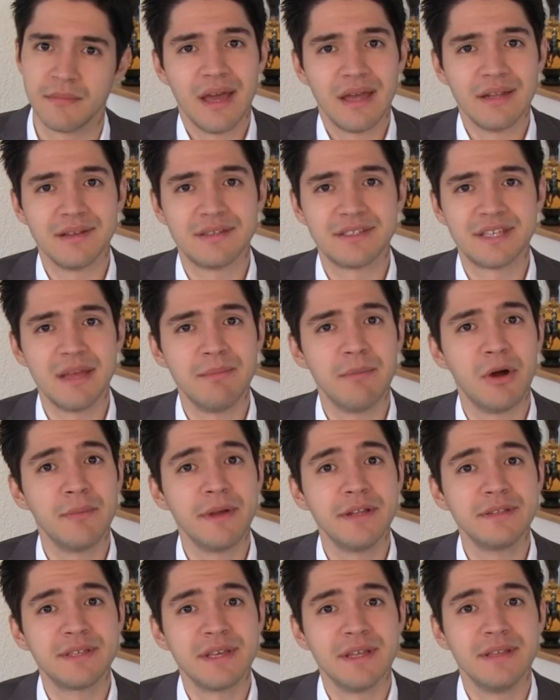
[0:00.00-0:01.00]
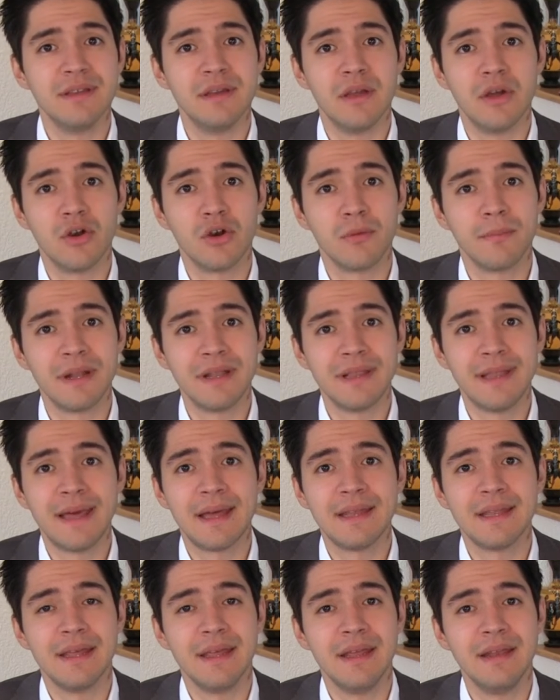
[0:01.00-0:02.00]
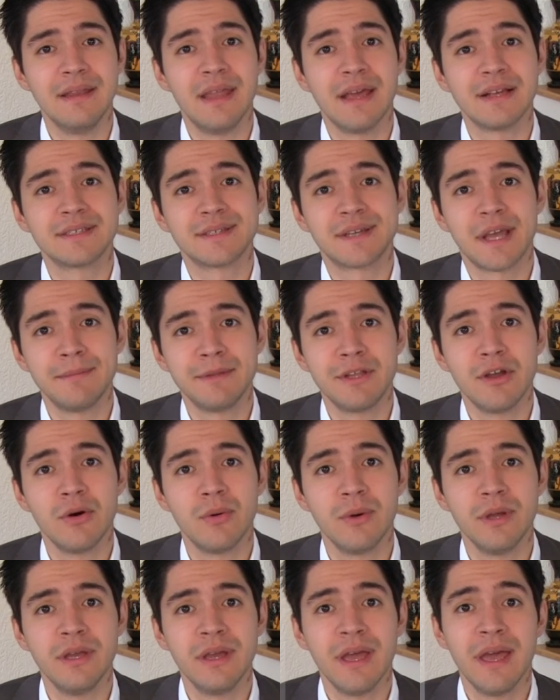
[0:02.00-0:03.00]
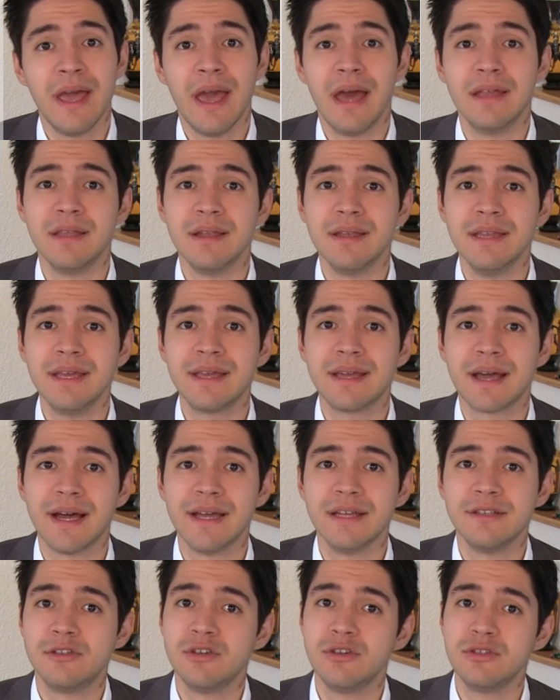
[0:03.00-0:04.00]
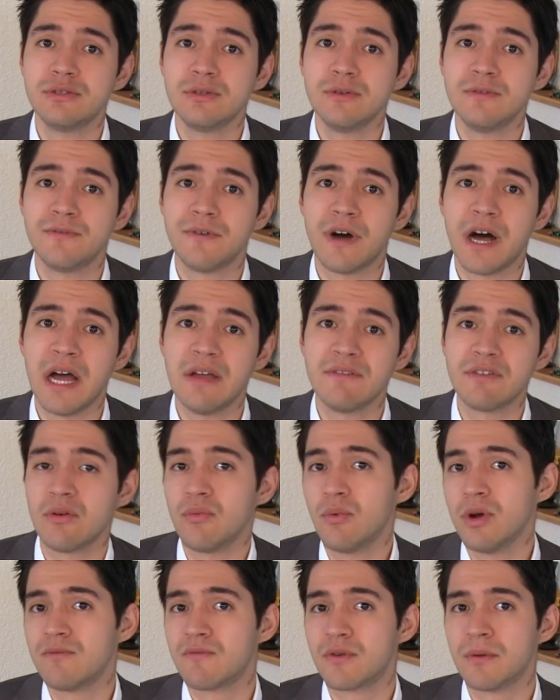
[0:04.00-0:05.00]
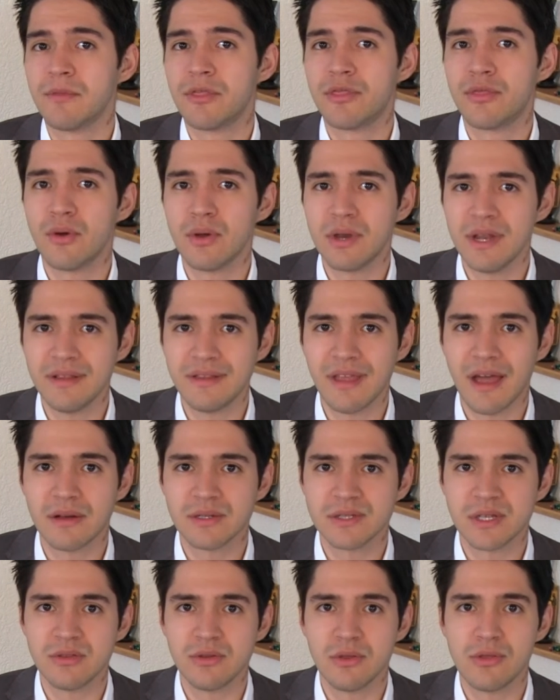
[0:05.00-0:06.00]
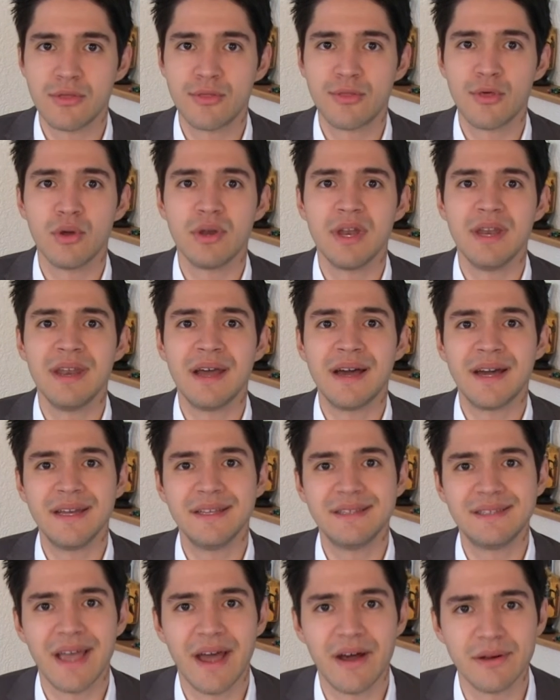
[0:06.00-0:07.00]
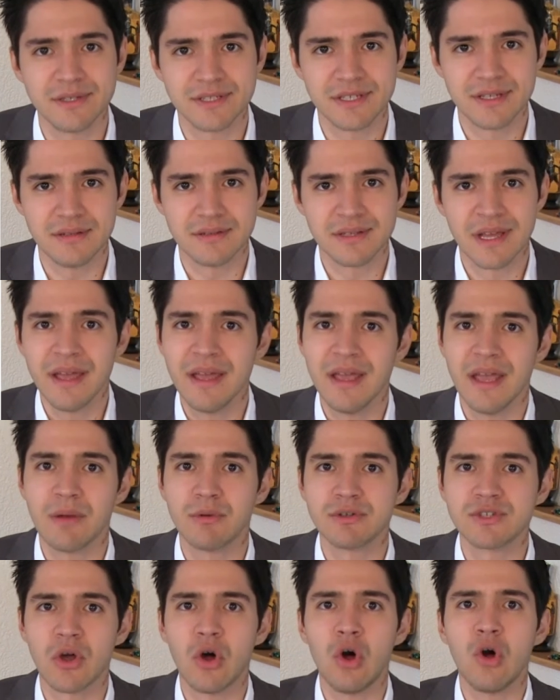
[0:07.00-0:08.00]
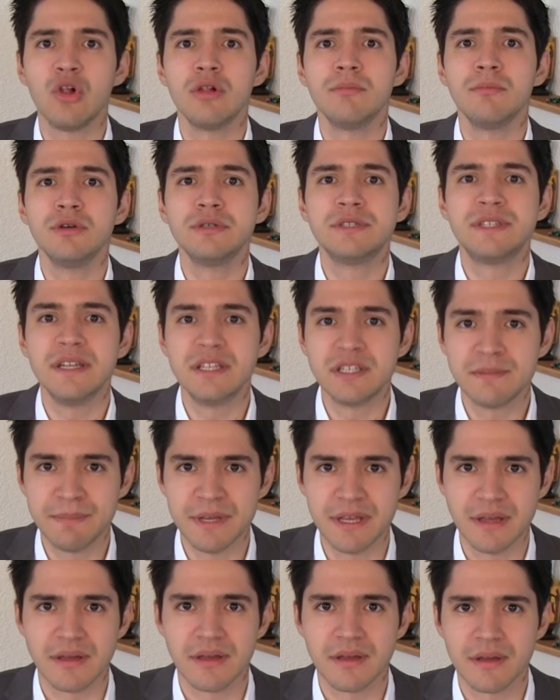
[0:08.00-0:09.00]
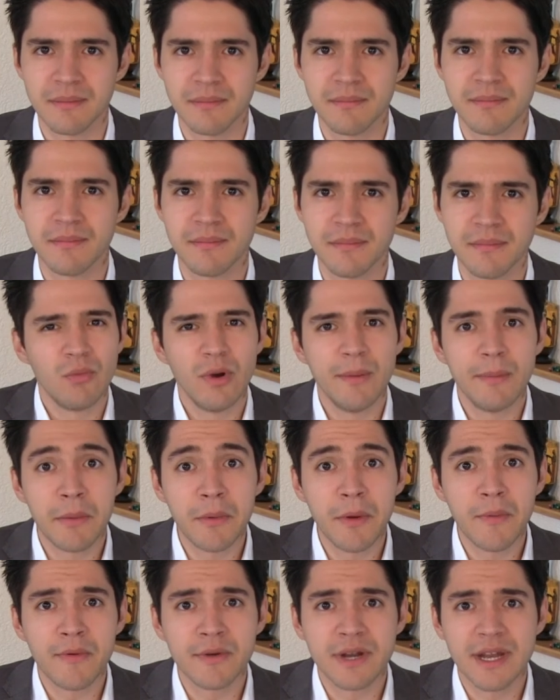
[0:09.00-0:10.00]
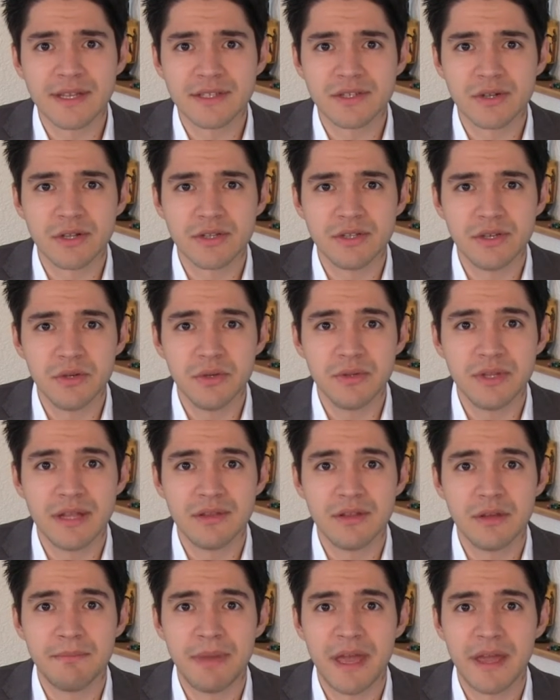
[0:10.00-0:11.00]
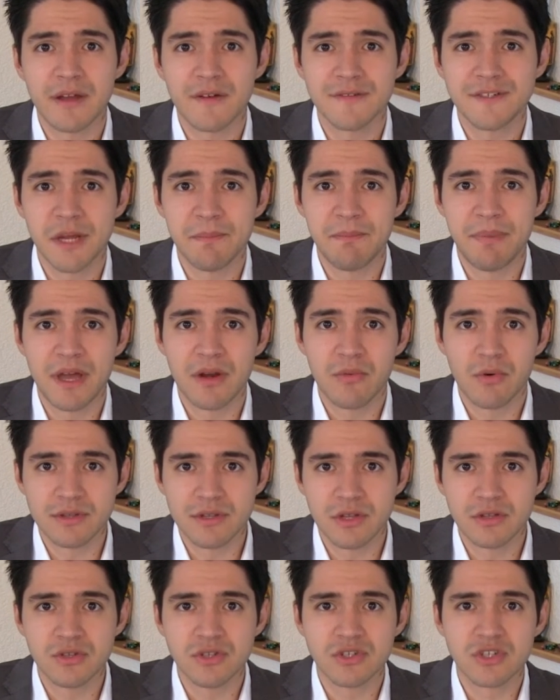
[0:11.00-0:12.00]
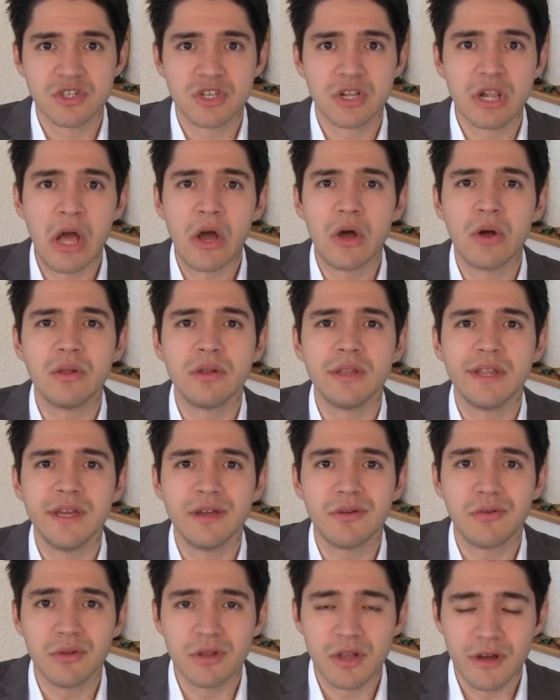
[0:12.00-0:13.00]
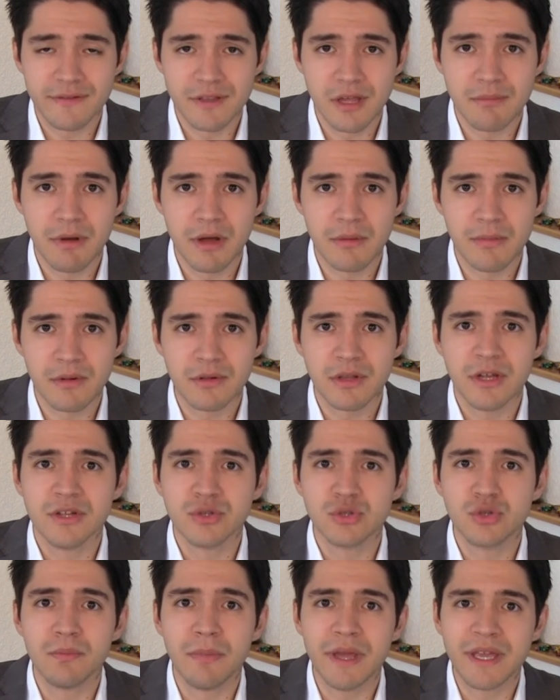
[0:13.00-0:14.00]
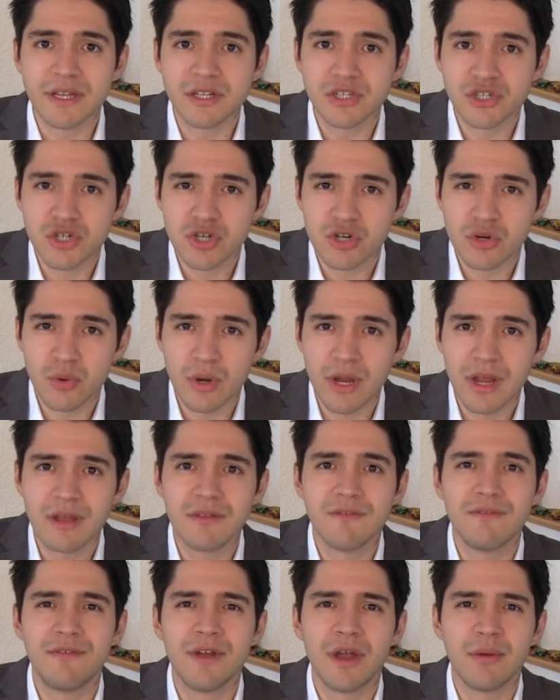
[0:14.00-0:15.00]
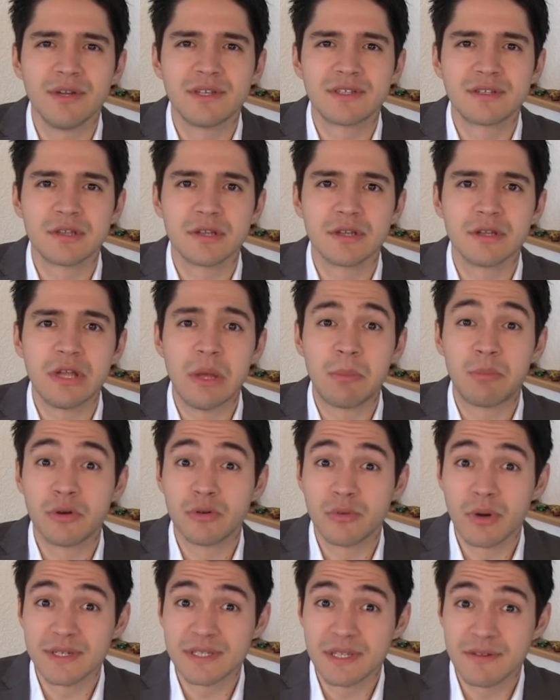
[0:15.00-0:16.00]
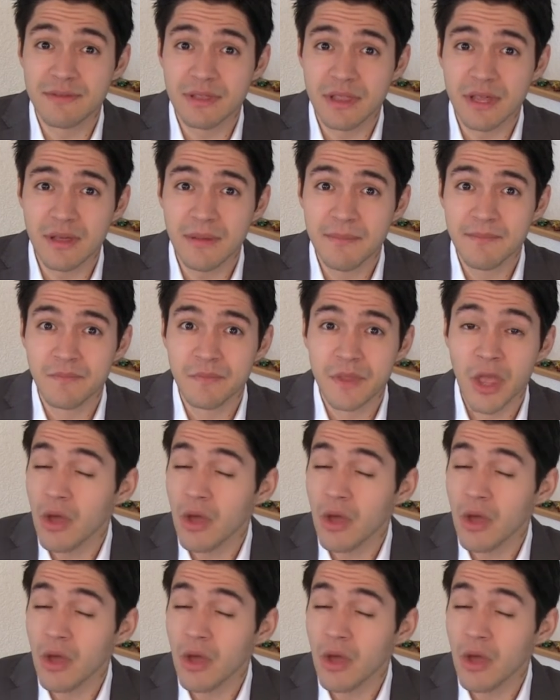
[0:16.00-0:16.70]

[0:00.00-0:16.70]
At the same moment, the urban land index kept going and the Nikkei 225 went from 30,000 to 39,000. It was almost its peak. Remember when I told you that the Bank of Japan wanted to slowly cool off the bubble to make it shrink very slowly and progressively?